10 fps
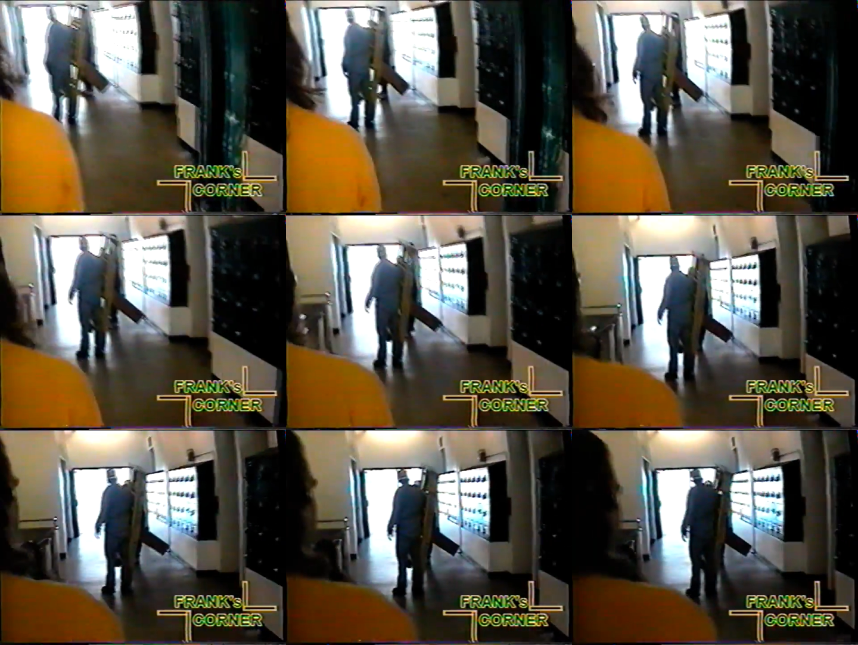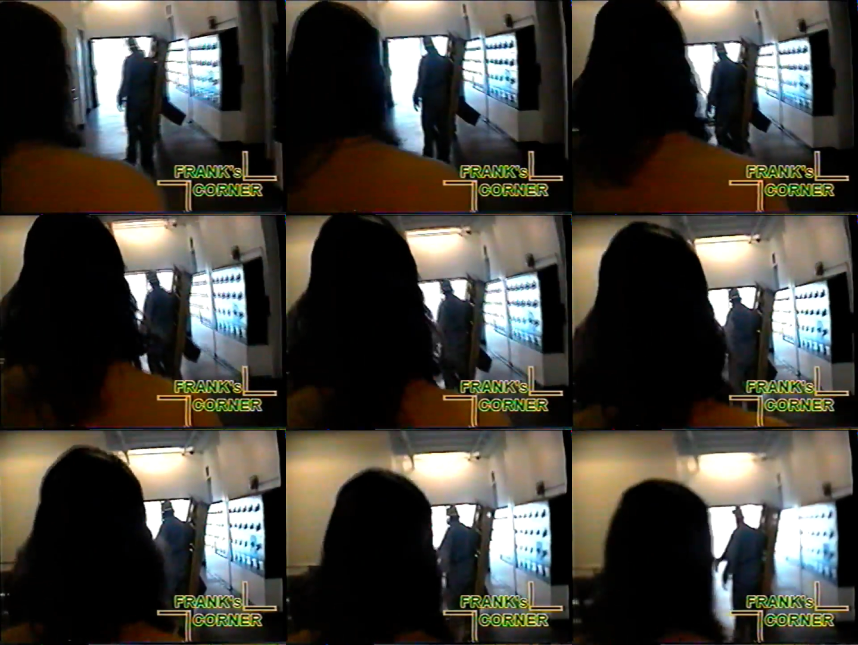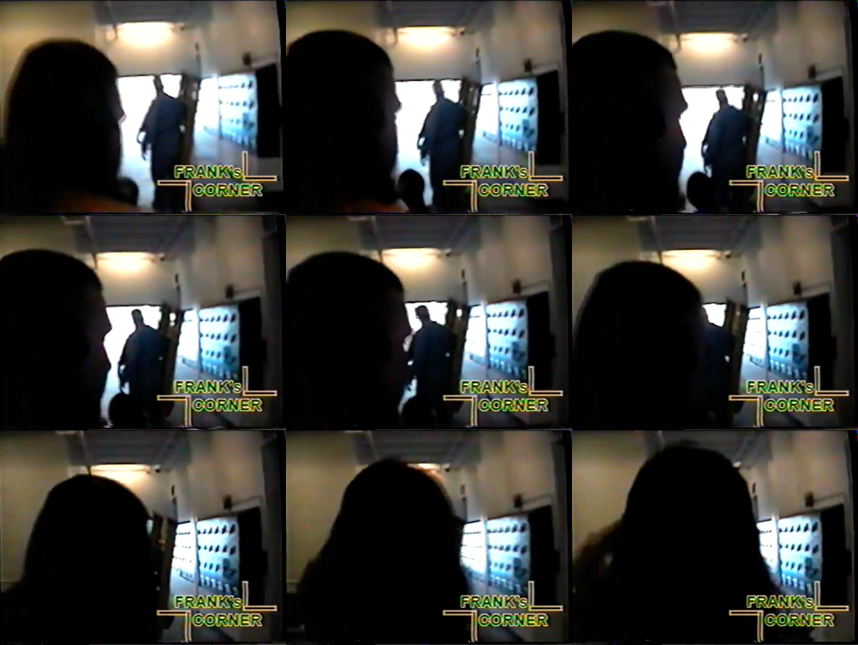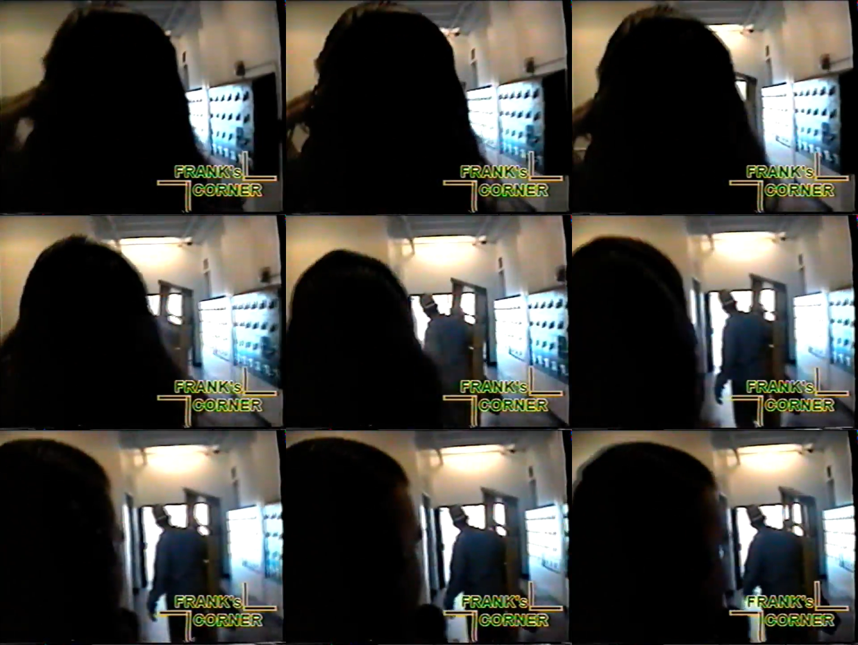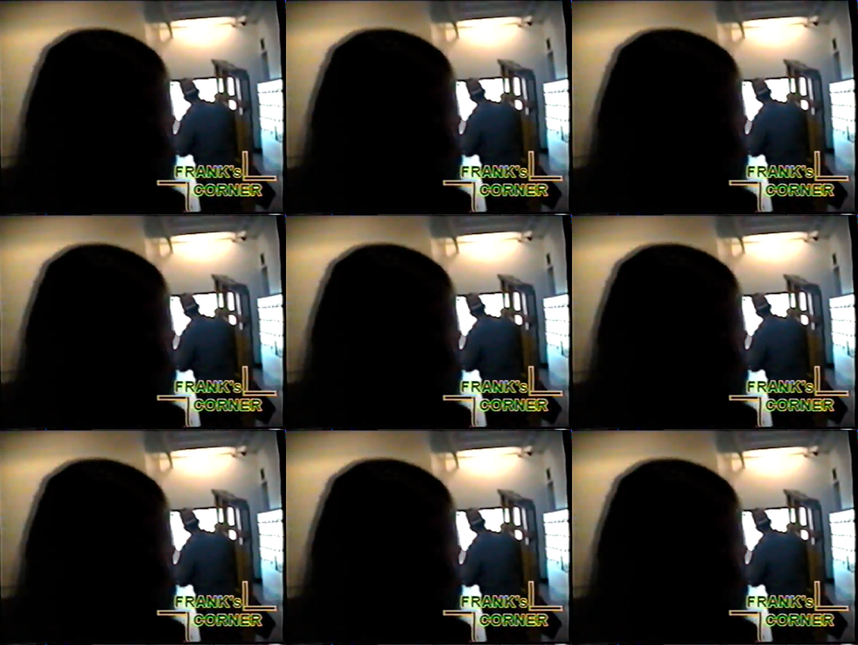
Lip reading: (no speaker visible)